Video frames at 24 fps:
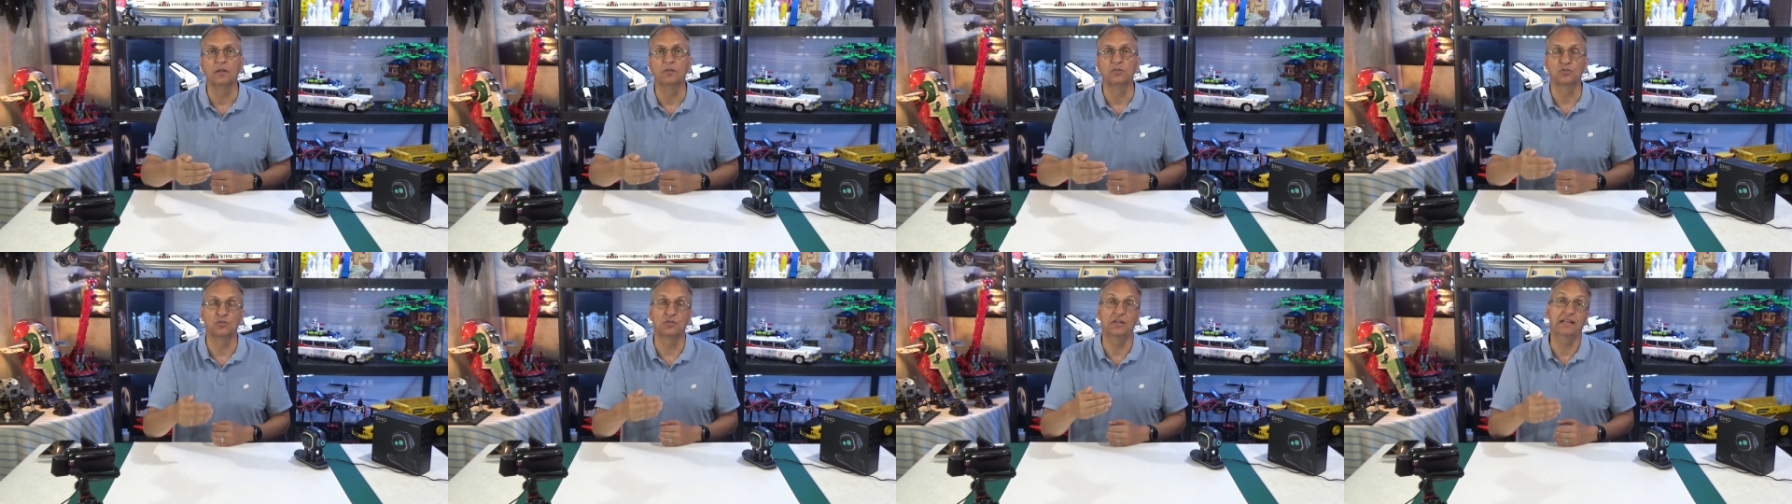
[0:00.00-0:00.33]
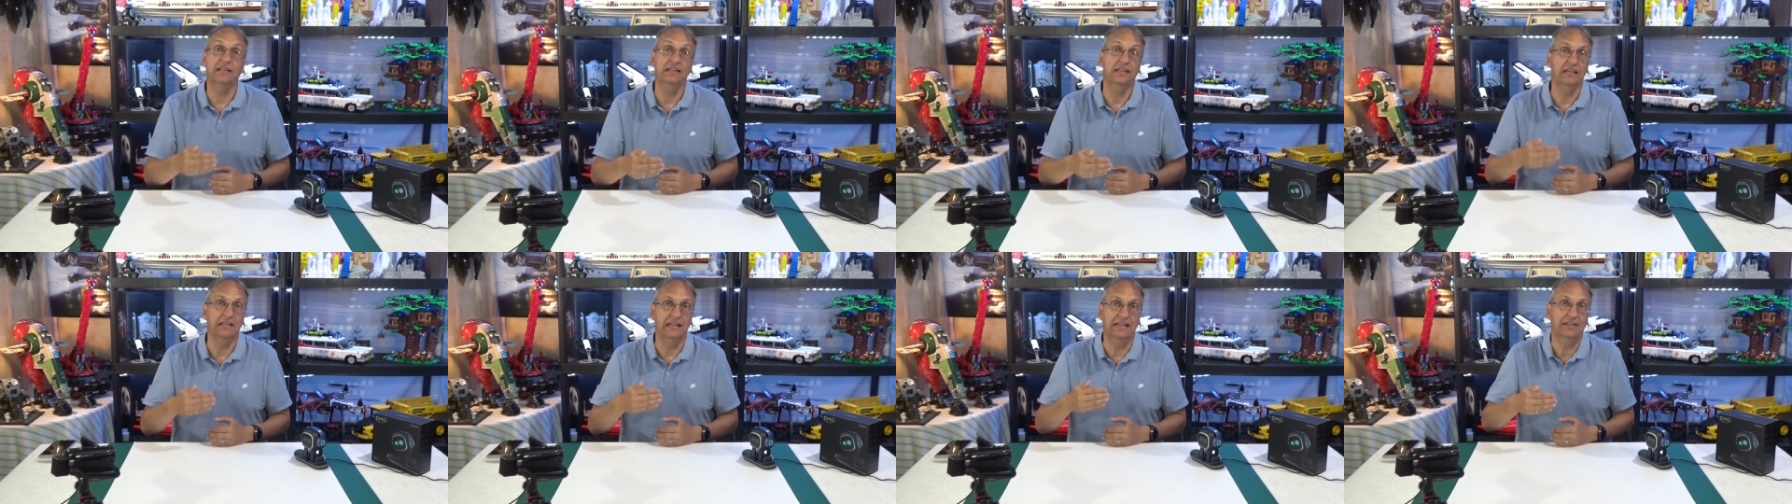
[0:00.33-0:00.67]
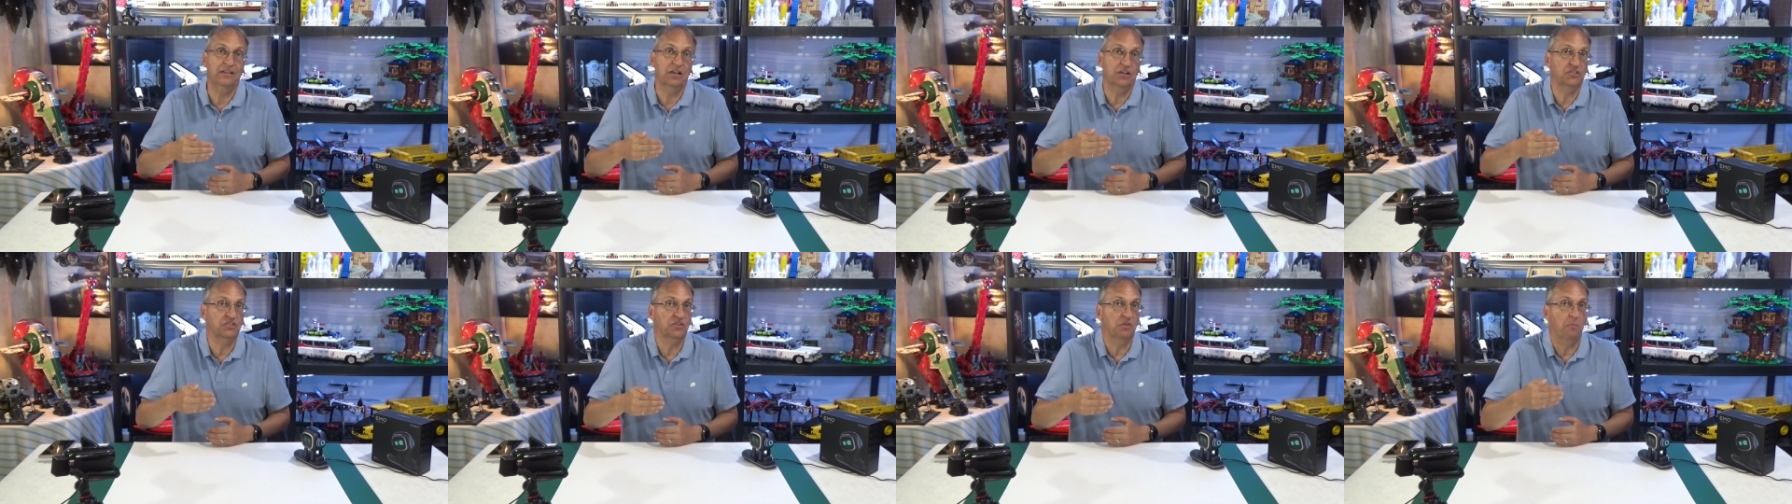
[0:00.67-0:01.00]
so that it
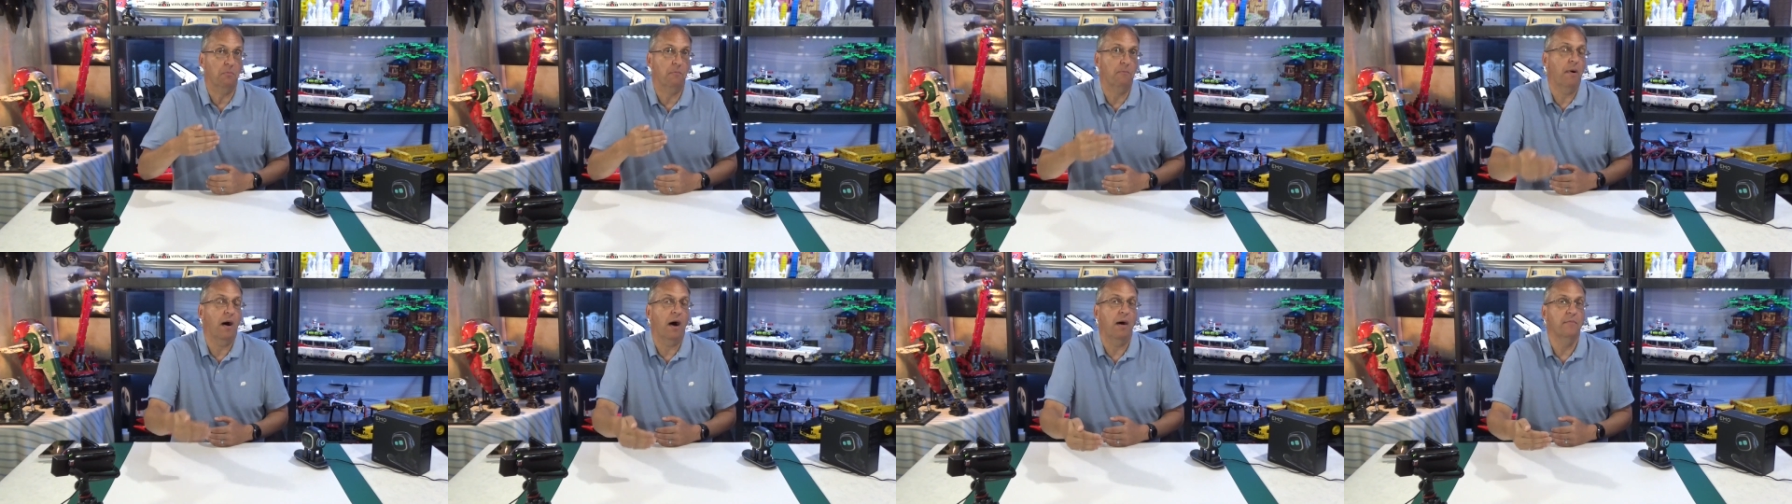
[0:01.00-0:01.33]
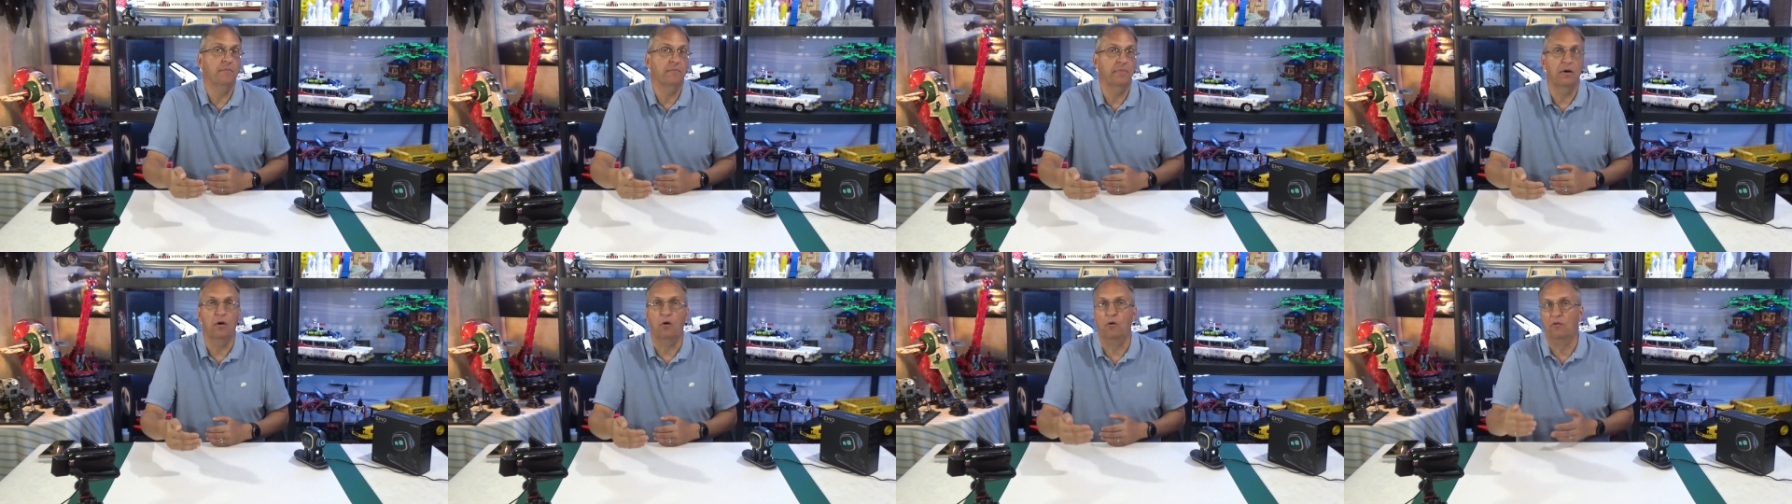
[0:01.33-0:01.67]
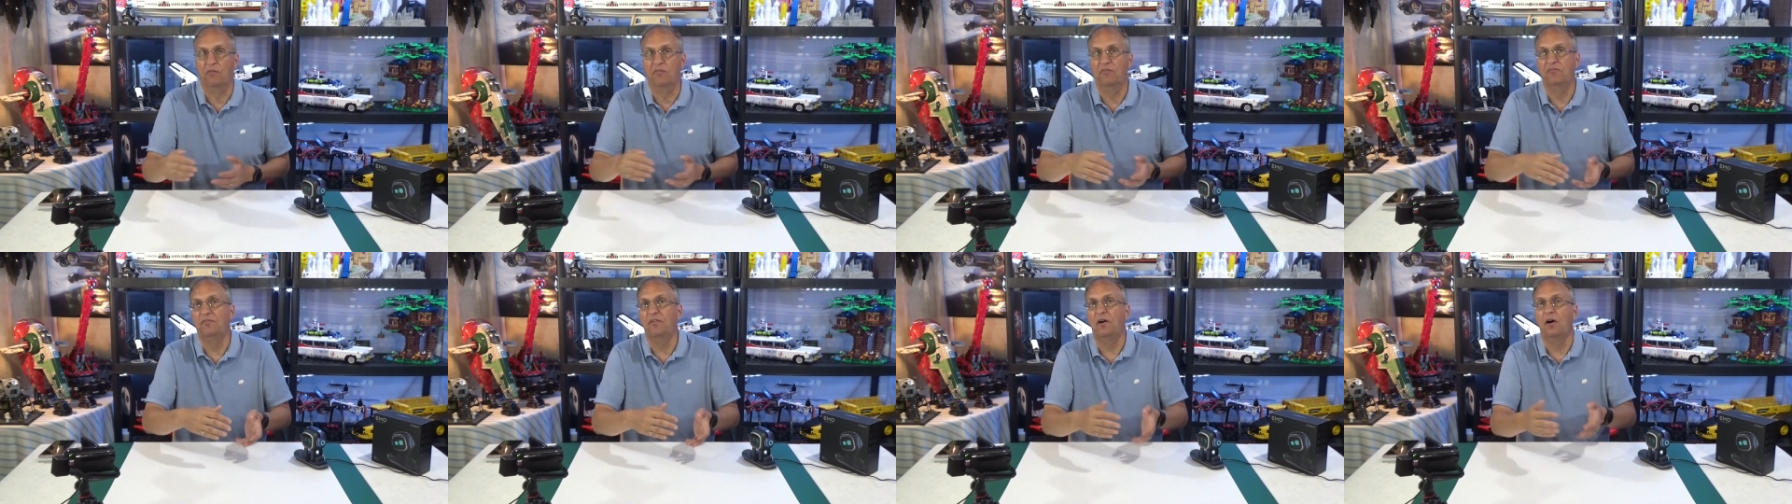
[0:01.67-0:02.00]
doesn't bump or
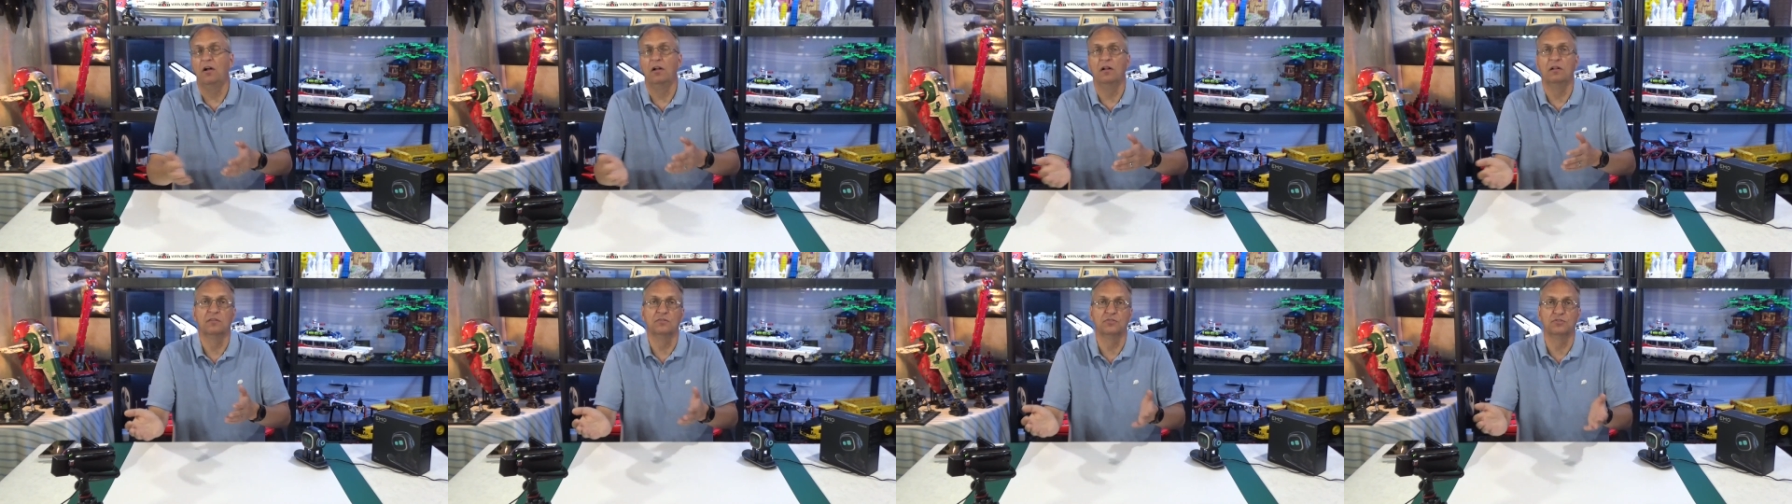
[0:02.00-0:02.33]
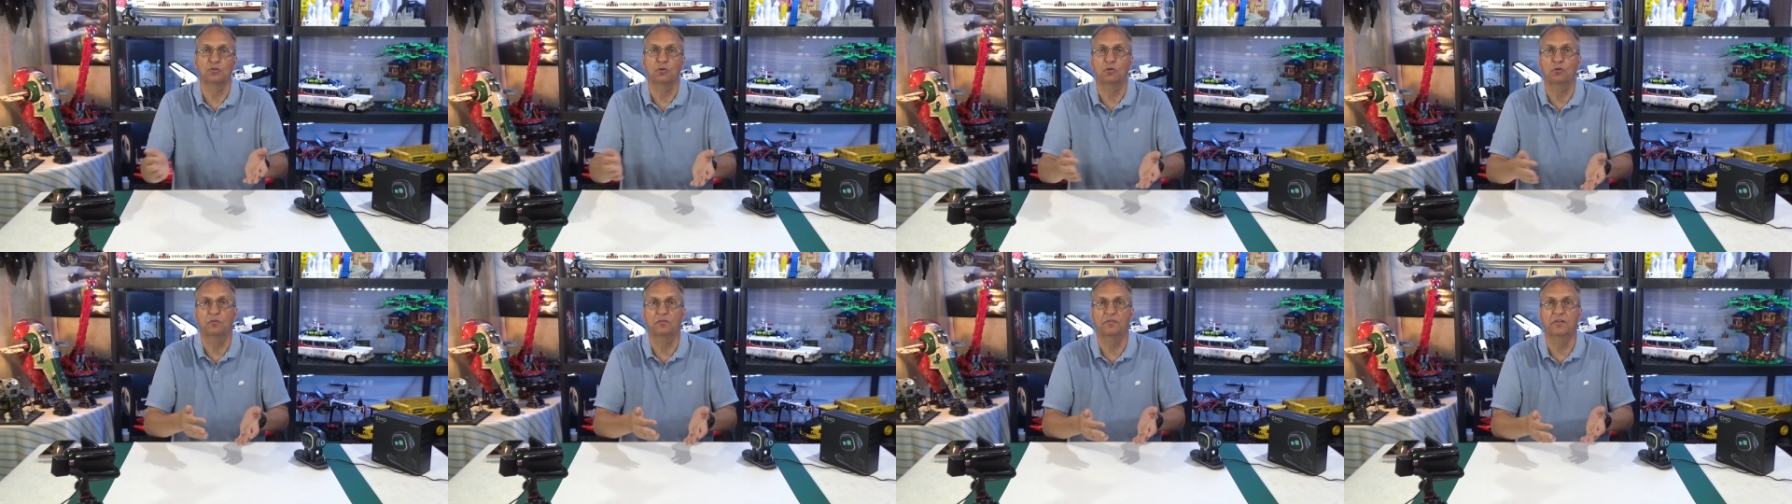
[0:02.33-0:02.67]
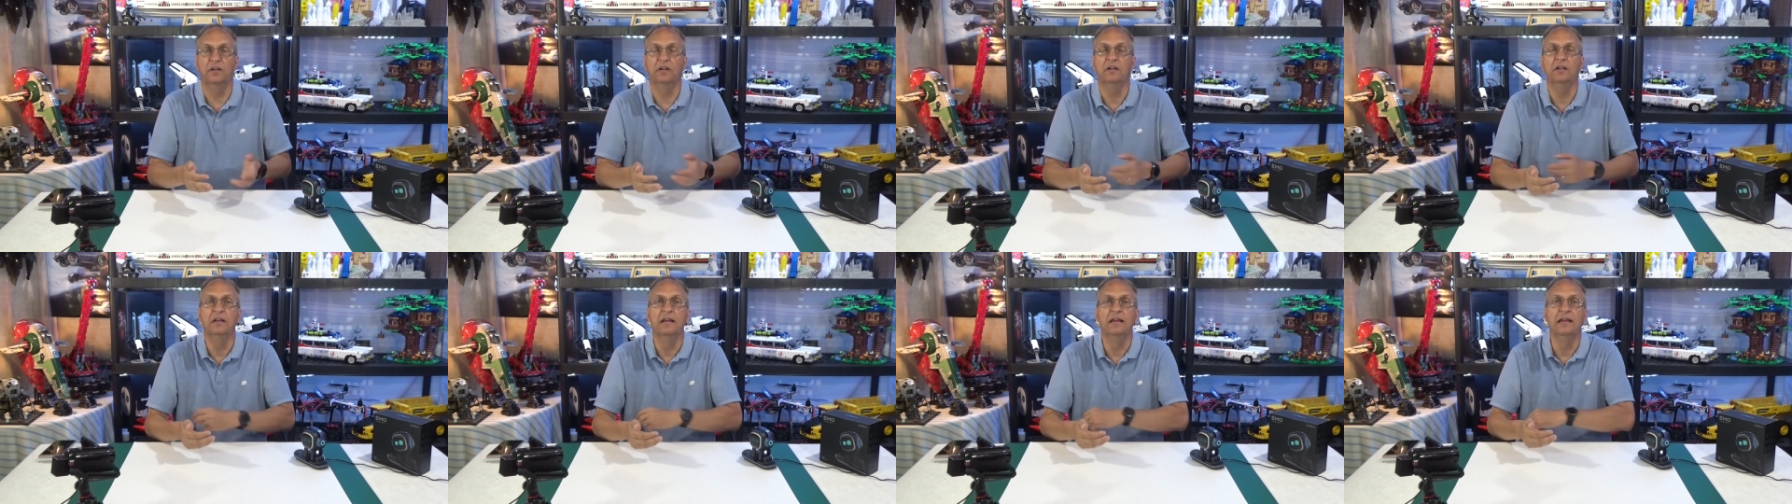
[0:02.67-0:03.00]
falls
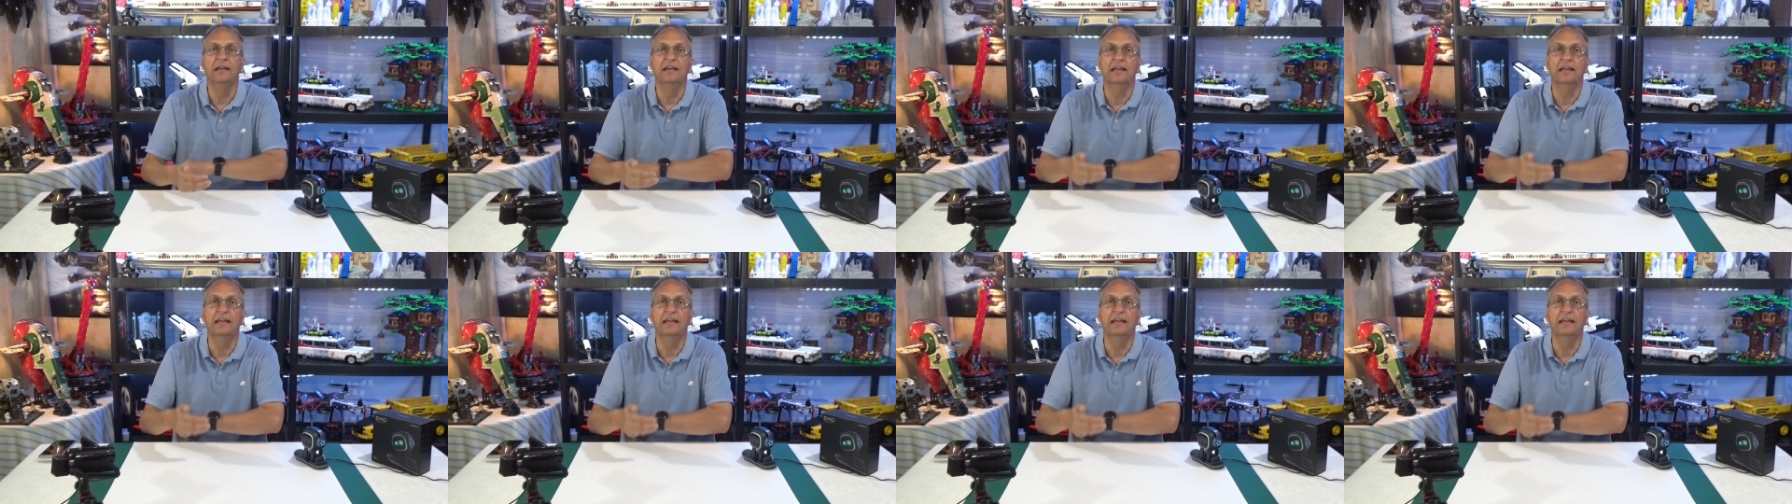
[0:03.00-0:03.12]
over.